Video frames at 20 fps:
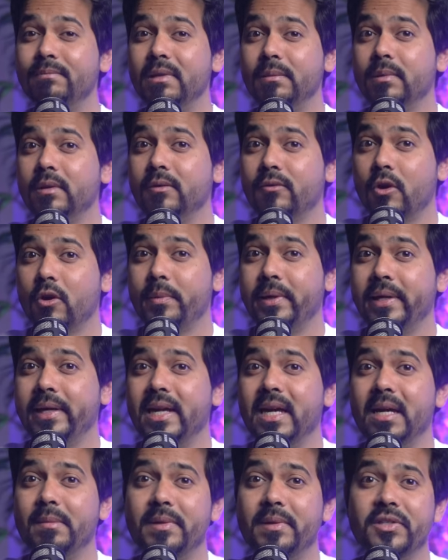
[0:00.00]
people from
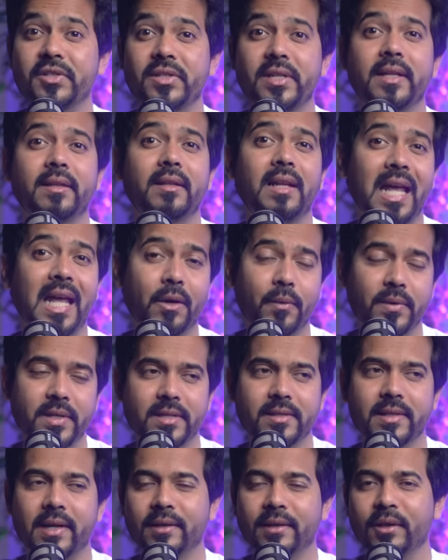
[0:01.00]
India mentioning the languages
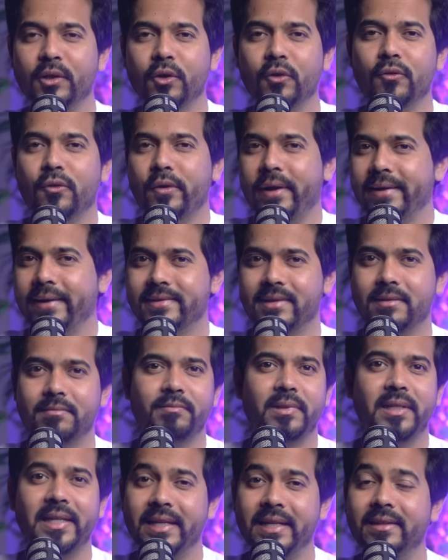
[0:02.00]
that they know, for
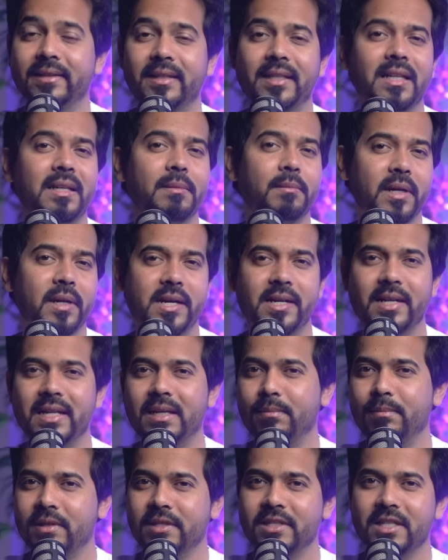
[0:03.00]
example, Hindi, Marathi,
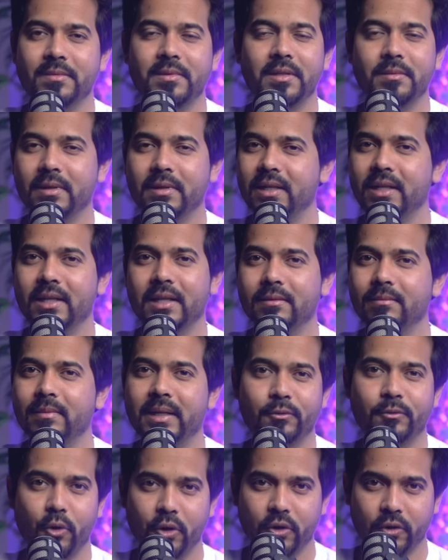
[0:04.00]
Punjabi, Malayalam
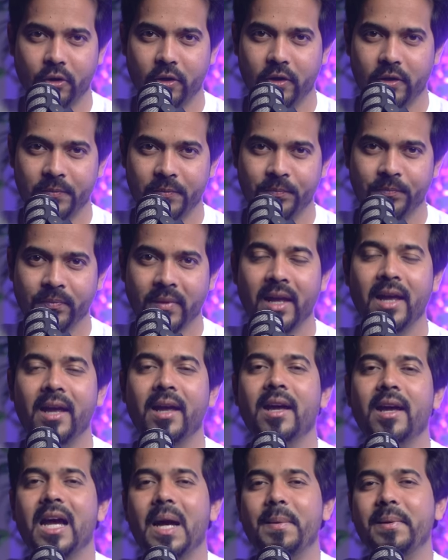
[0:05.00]
and whatnot.
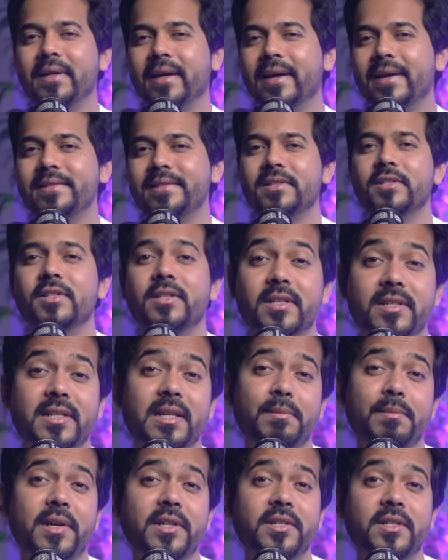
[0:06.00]
I mean guys, just
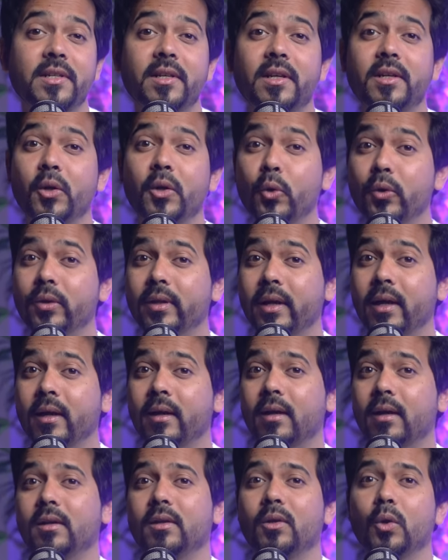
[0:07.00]
imagine, do you think
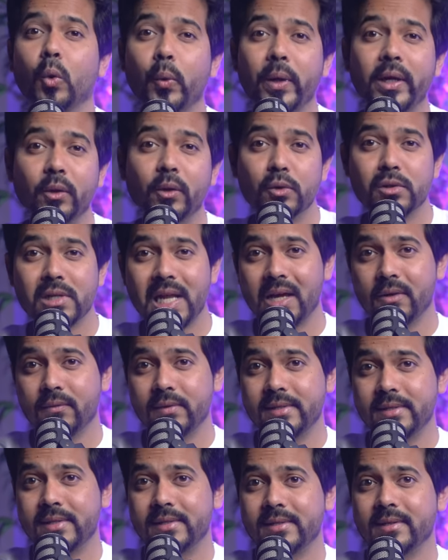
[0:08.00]
knowing those
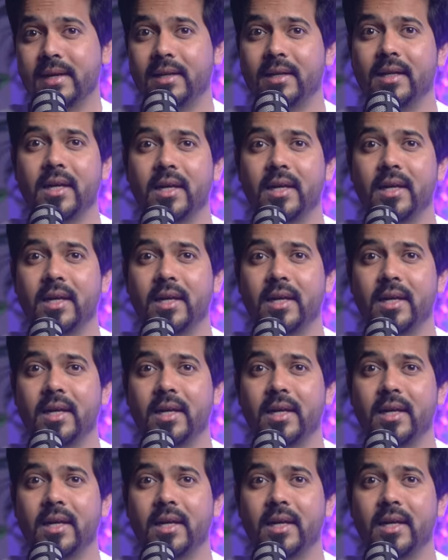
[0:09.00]
languages can